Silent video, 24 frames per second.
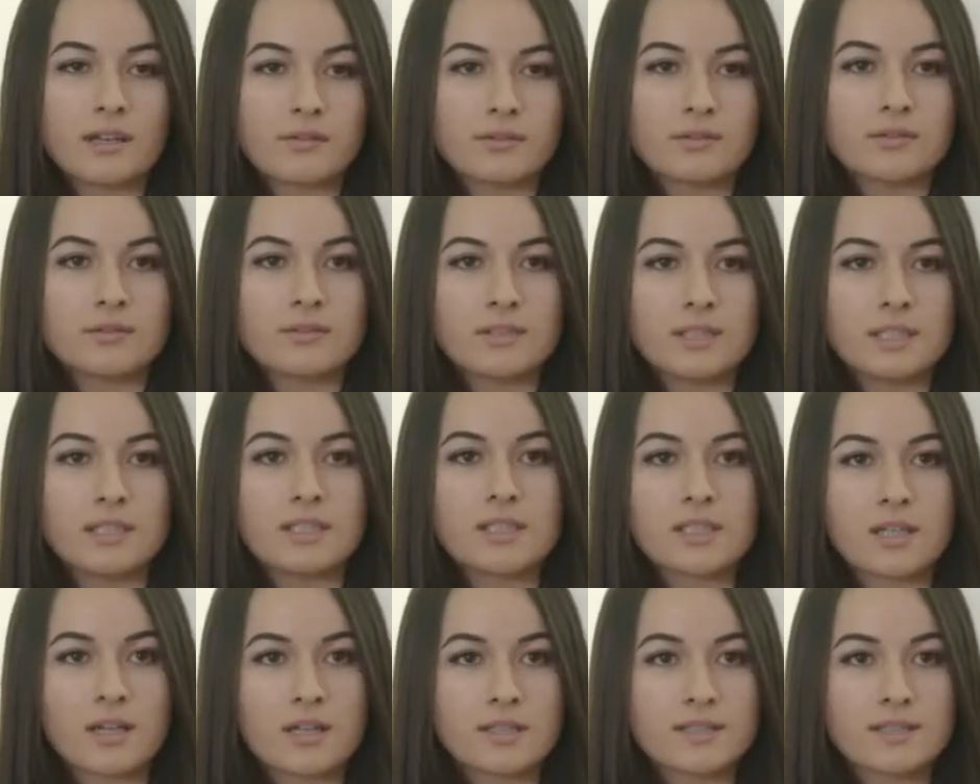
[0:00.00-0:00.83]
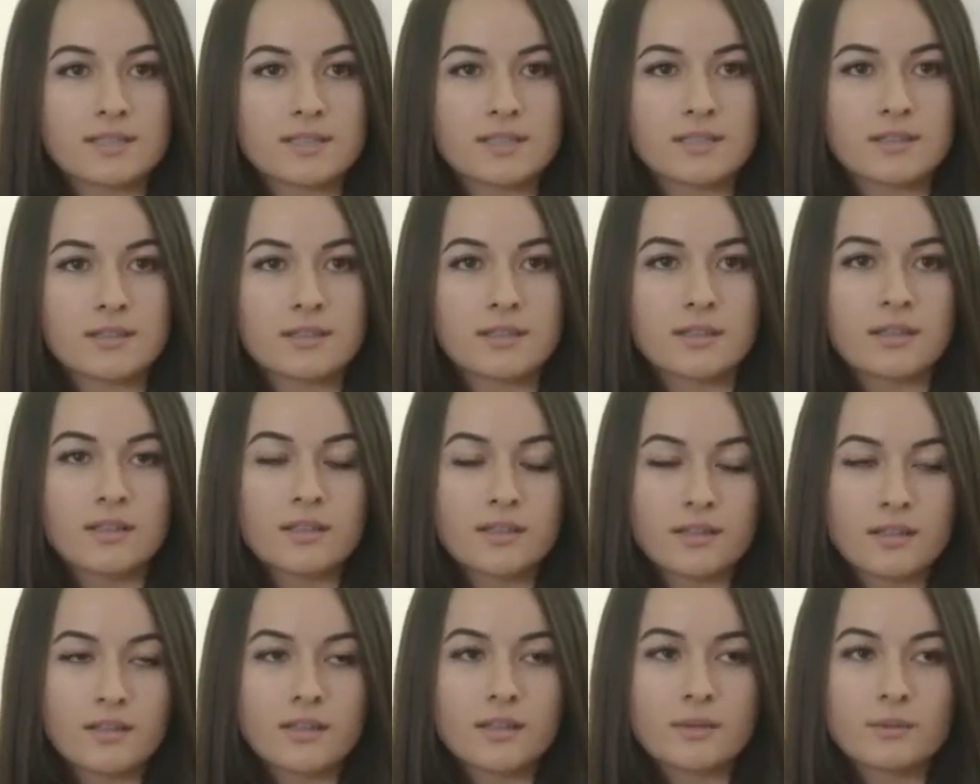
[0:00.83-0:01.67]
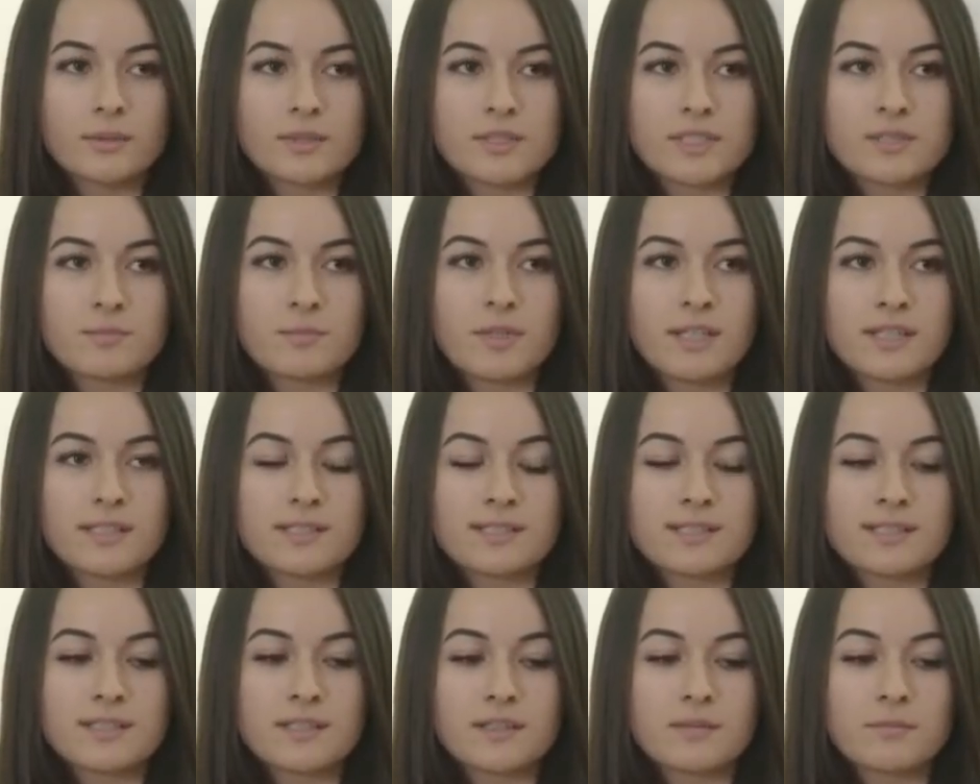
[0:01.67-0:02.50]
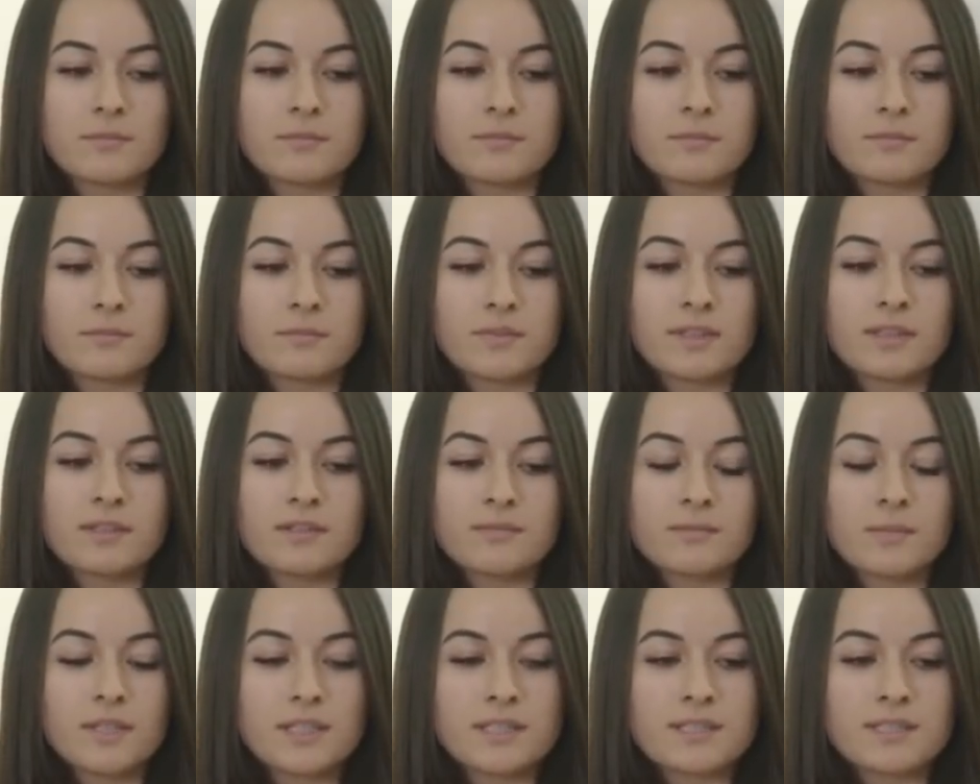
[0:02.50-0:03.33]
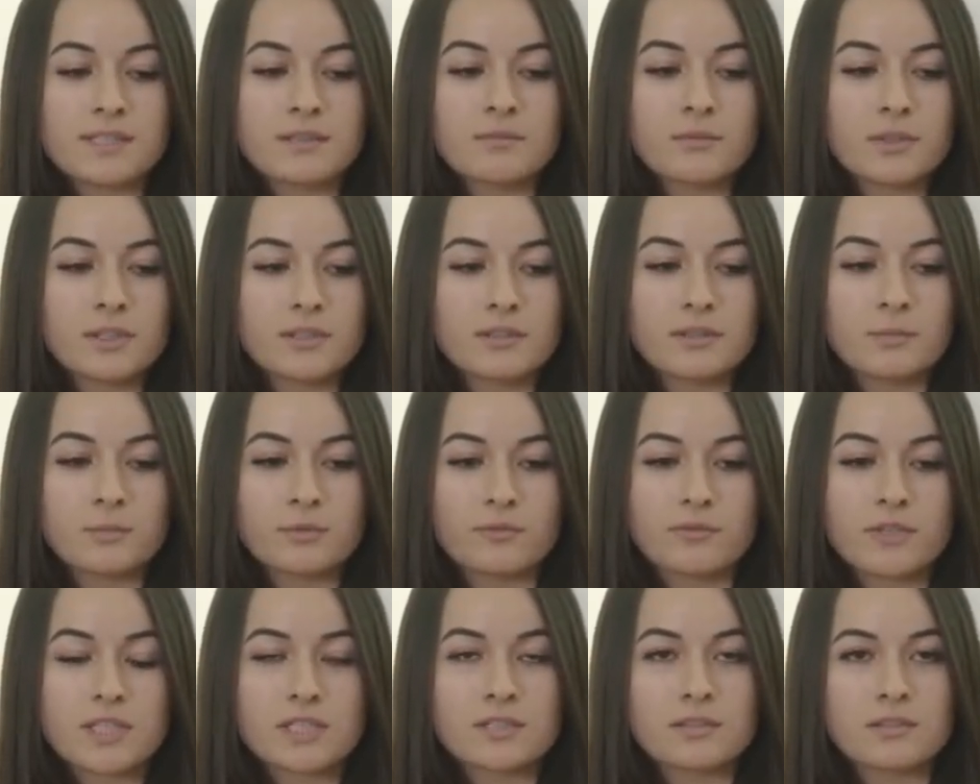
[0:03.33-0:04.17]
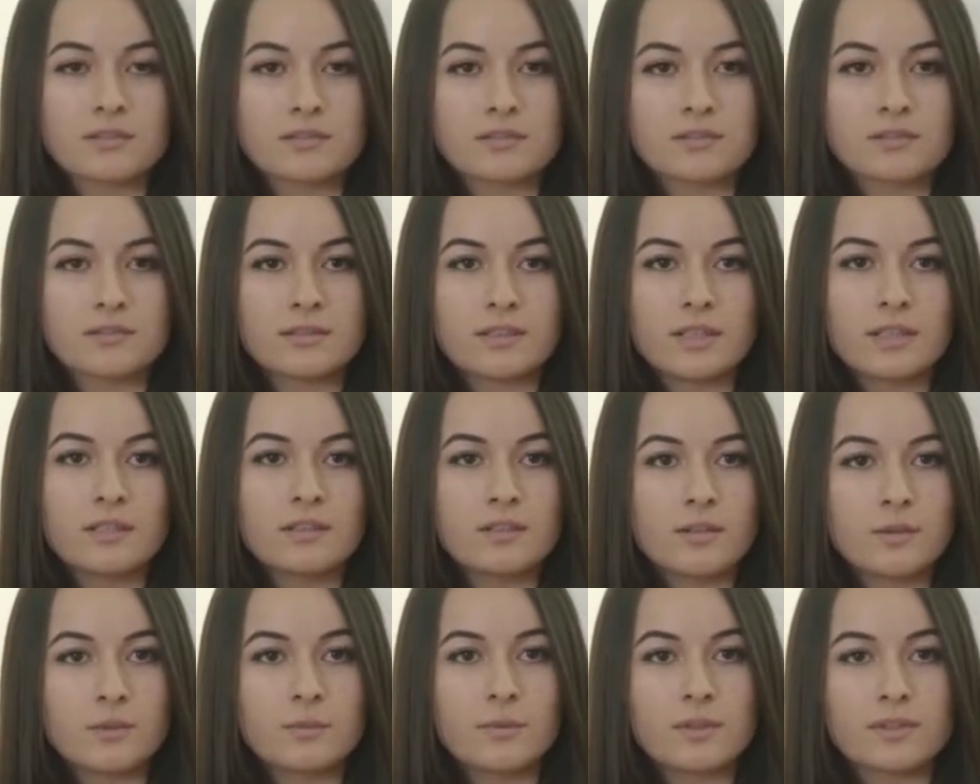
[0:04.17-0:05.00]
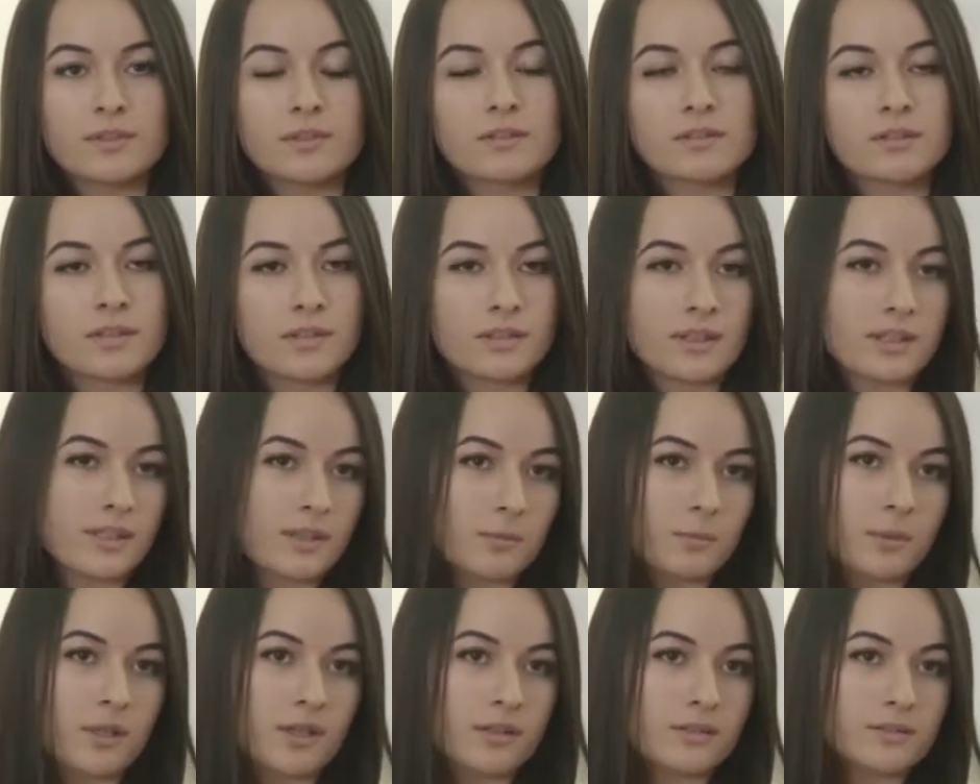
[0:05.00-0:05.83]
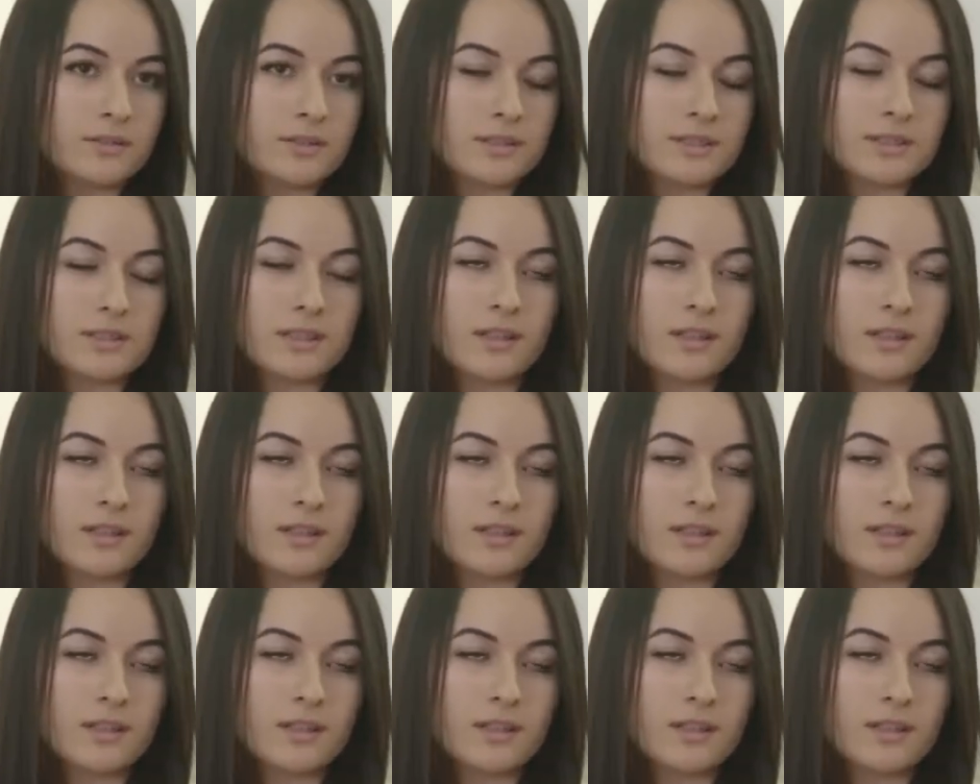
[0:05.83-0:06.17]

have to teach us, which makes them really professional. They know what they're talking about,